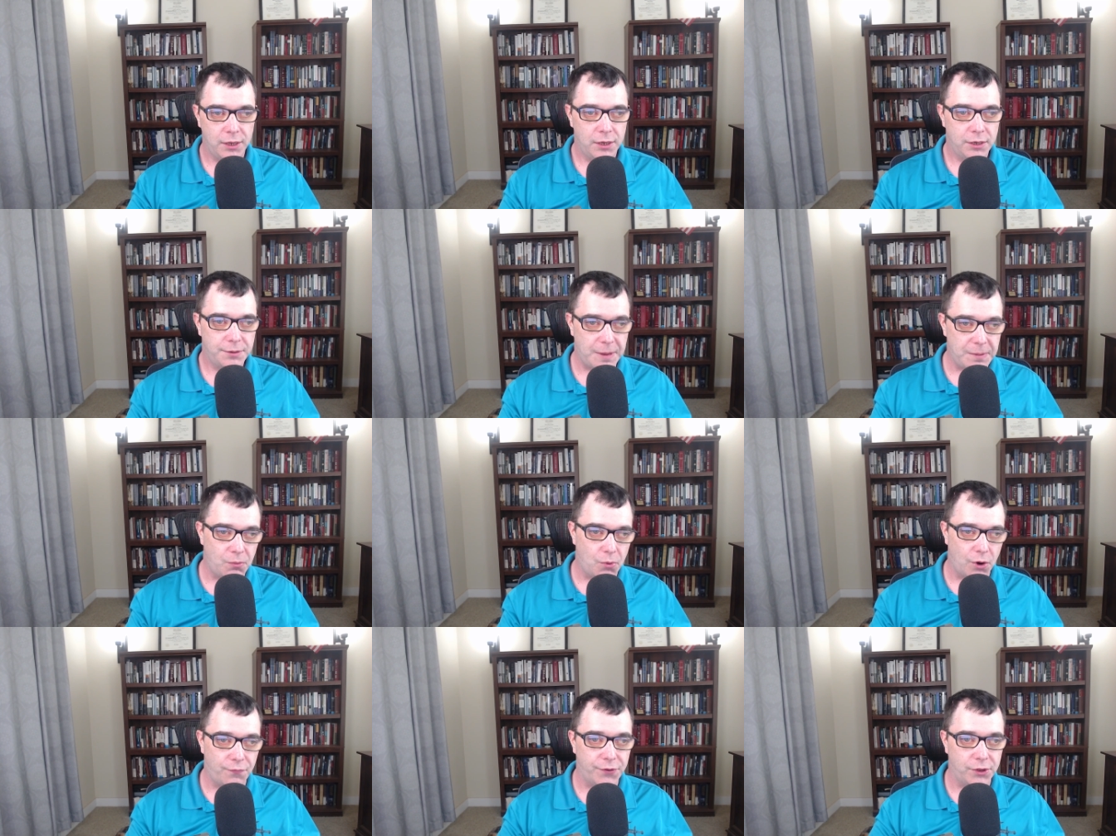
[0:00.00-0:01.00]
B B
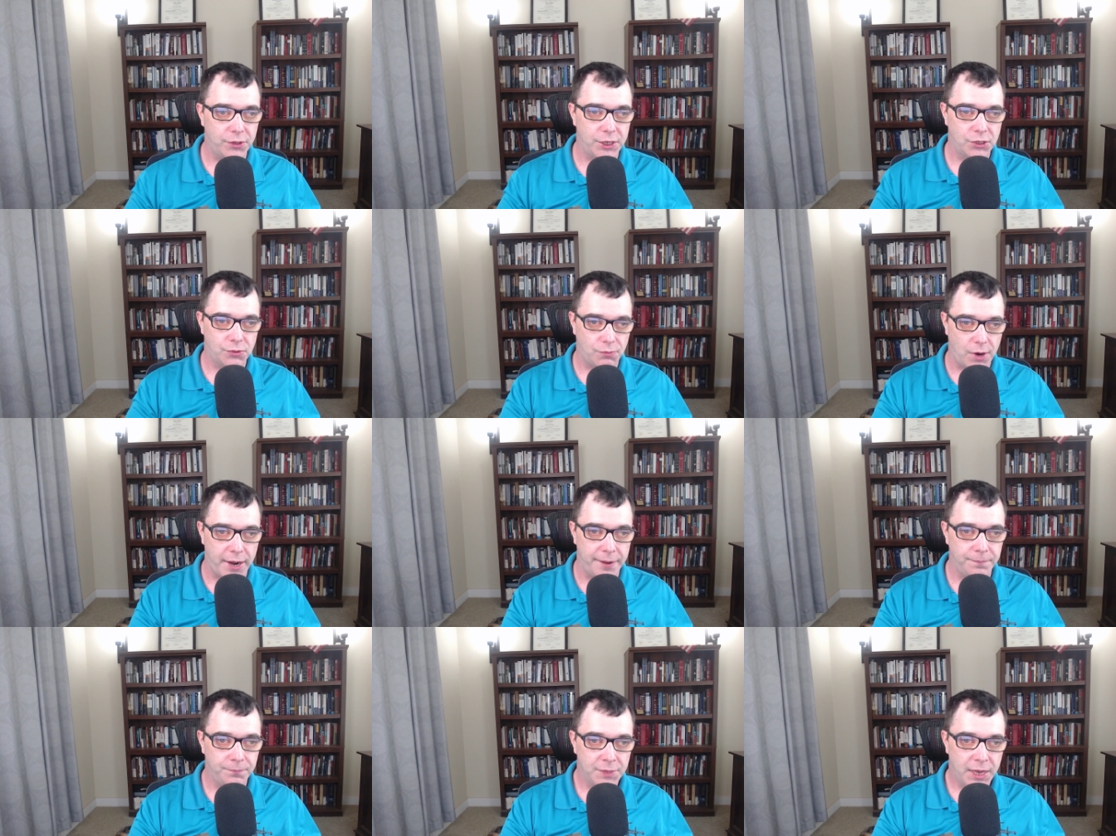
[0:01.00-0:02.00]
Warfield is right.
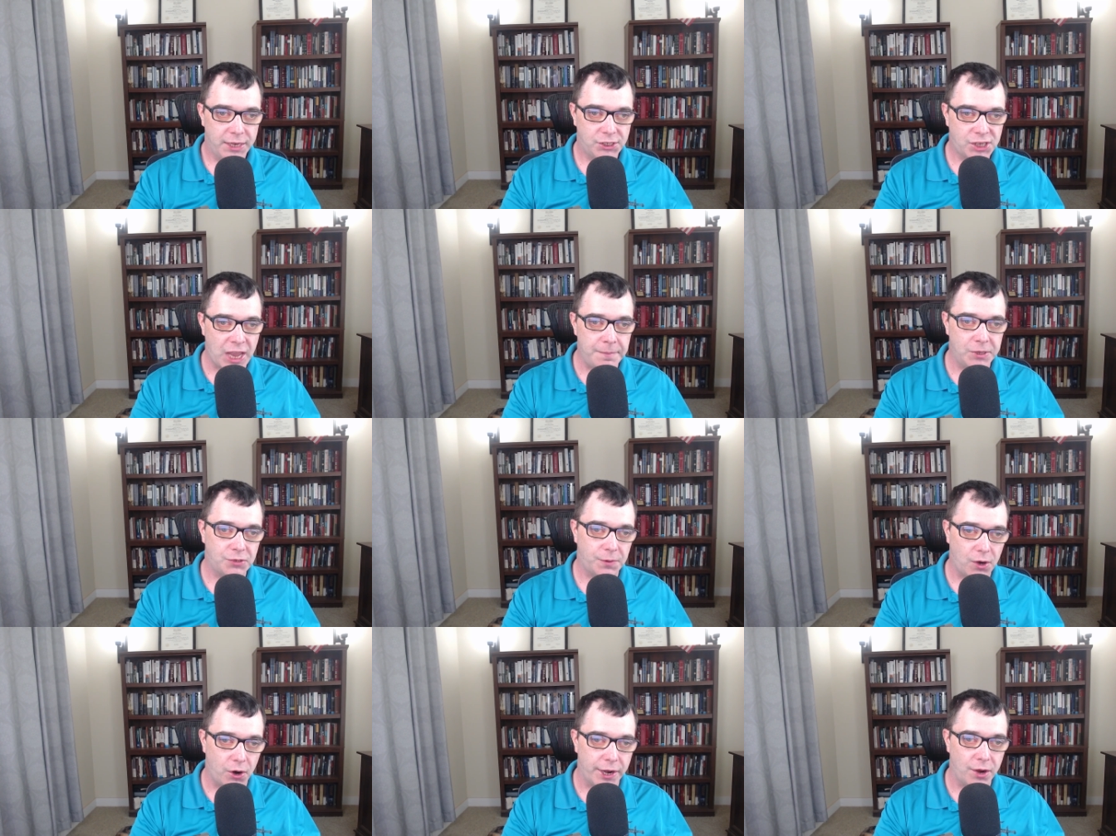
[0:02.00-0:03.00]
His statements
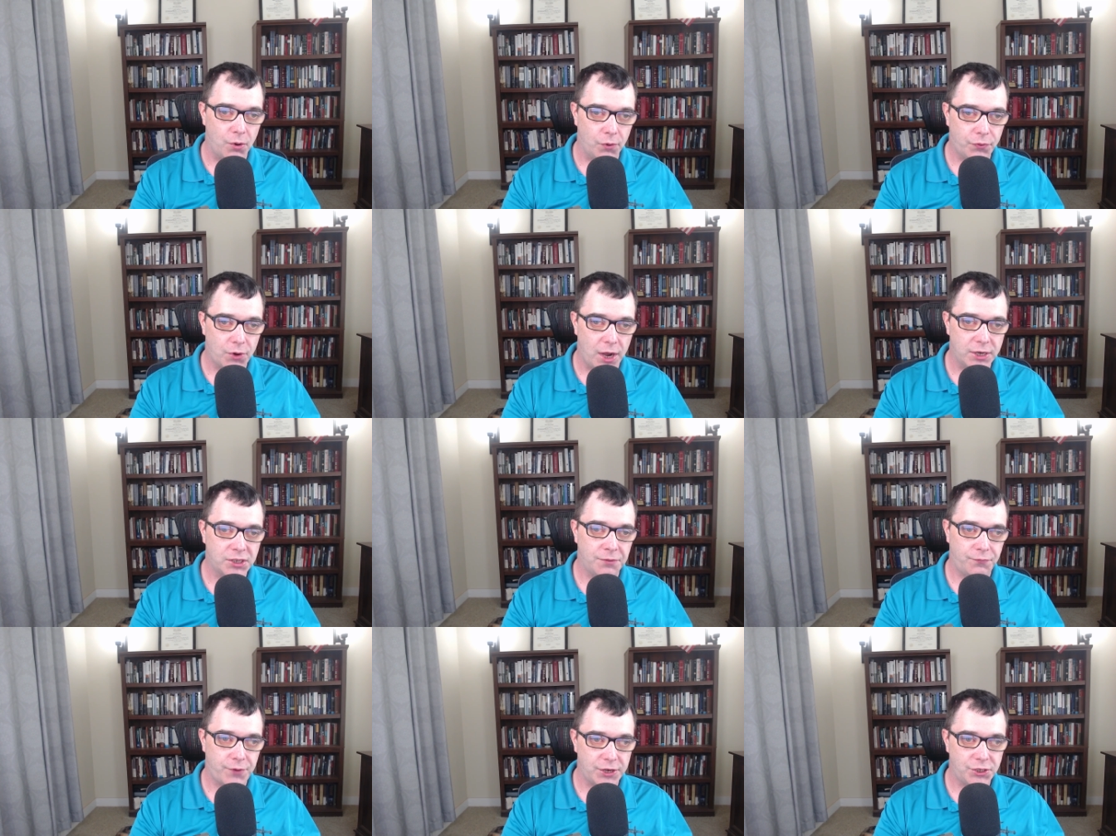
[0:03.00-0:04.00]
regarding Orthodox
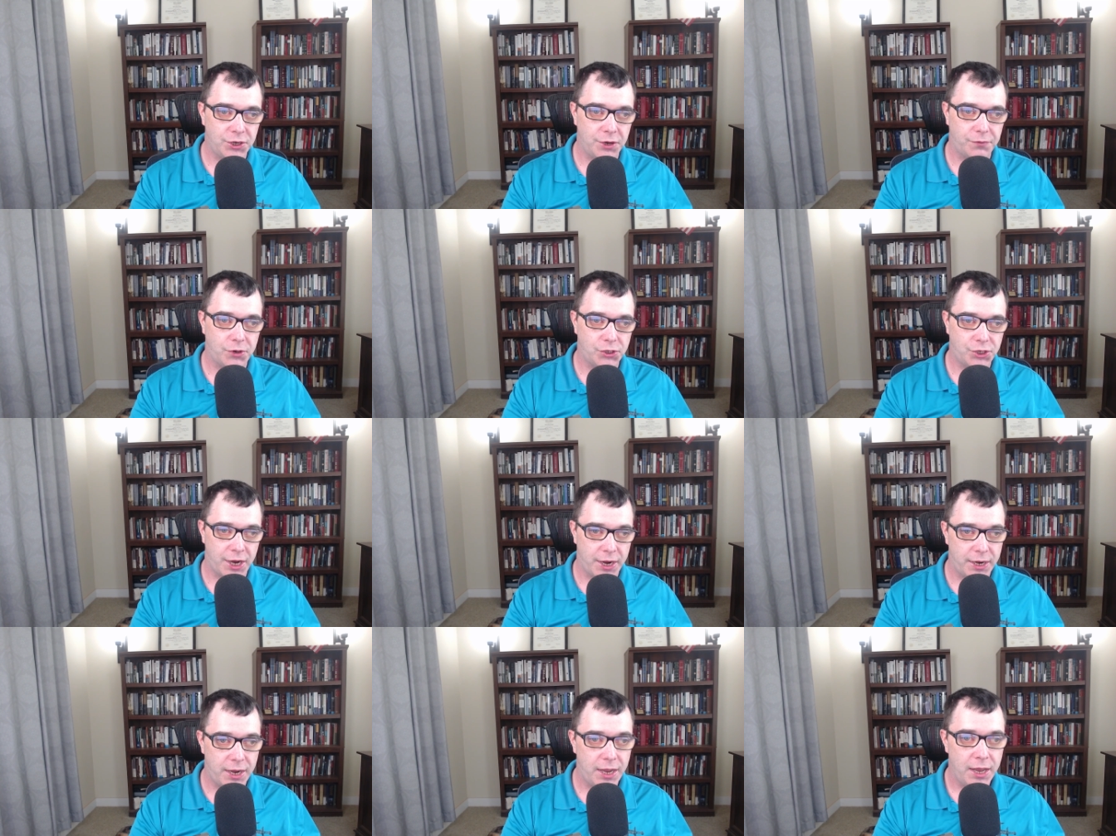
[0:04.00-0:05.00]
confession of
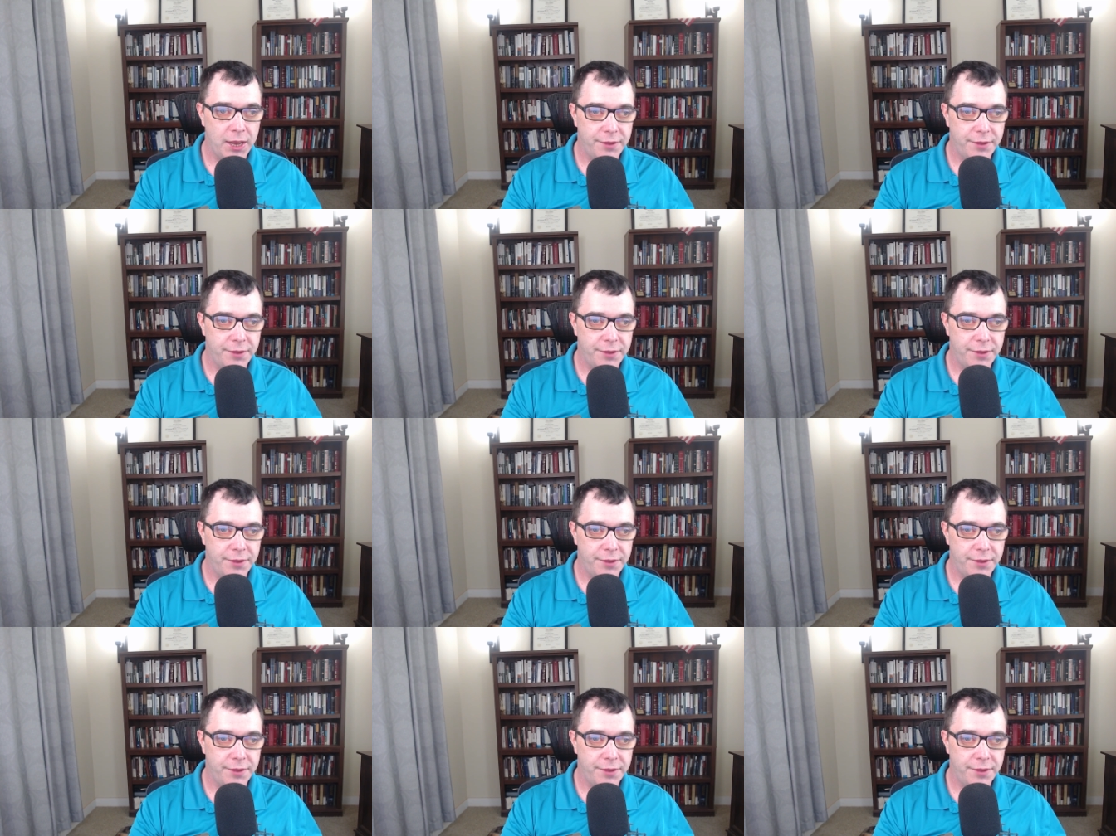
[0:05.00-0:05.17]
Christianity,